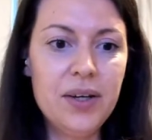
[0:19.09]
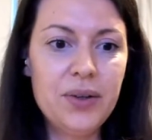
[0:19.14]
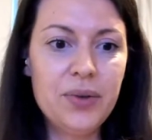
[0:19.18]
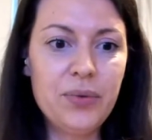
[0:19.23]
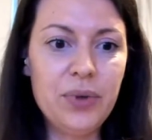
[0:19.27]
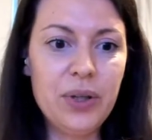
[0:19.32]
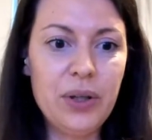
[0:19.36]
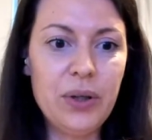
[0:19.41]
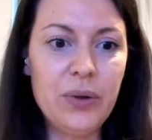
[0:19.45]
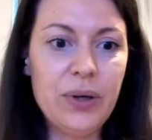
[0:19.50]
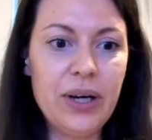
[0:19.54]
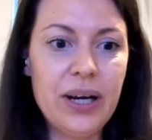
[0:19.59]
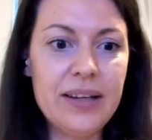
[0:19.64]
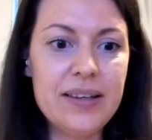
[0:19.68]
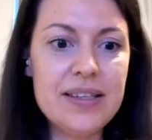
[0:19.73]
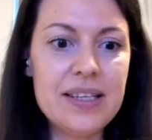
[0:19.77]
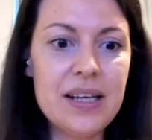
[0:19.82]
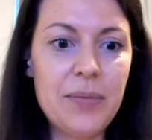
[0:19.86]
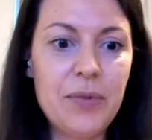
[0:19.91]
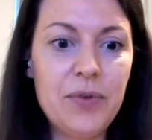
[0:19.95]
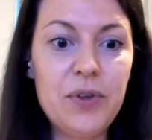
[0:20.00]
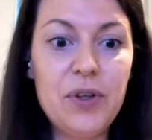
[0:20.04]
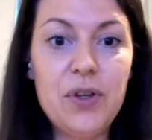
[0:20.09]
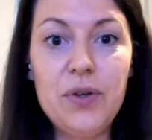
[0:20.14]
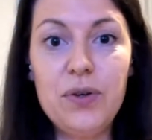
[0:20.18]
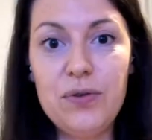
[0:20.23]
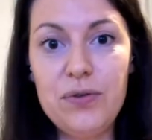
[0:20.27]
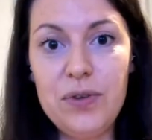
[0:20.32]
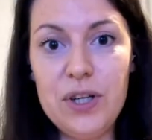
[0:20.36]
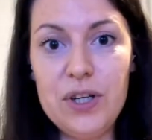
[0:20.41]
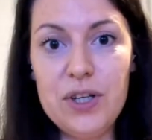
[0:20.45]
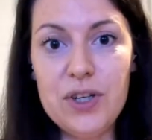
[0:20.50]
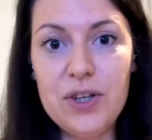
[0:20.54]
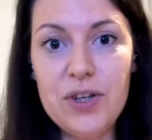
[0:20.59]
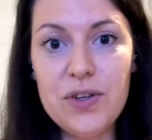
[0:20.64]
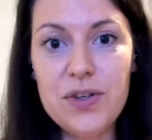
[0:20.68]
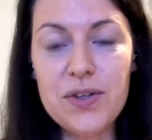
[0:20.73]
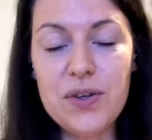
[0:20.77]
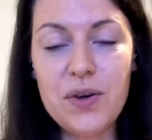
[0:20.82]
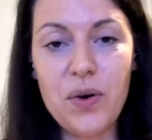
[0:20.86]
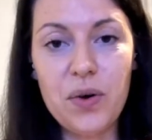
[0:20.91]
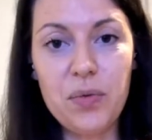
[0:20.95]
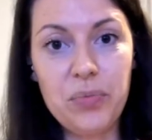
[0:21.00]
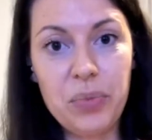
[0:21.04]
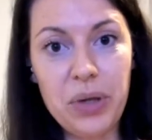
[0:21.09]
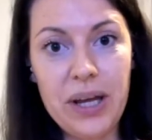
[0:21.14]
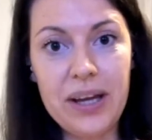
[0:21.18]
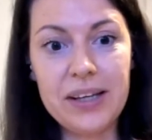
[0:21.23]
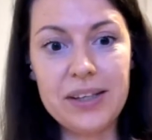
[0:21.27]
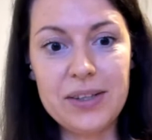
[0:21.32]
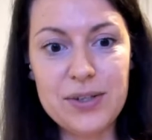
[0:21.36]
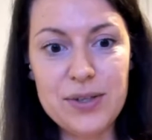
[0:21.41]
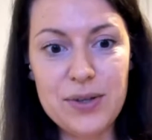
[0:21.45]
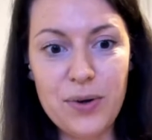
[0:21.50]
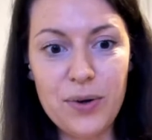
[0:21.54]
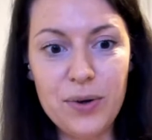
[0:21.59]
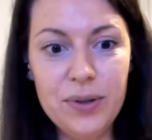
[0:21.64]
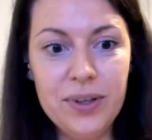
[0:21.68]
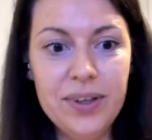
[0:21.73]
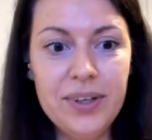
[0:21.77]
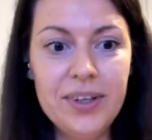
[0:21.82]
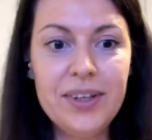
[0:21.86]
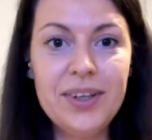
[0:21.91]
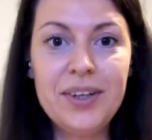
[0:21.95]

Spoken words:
We'll look at some of the new features on Play Console.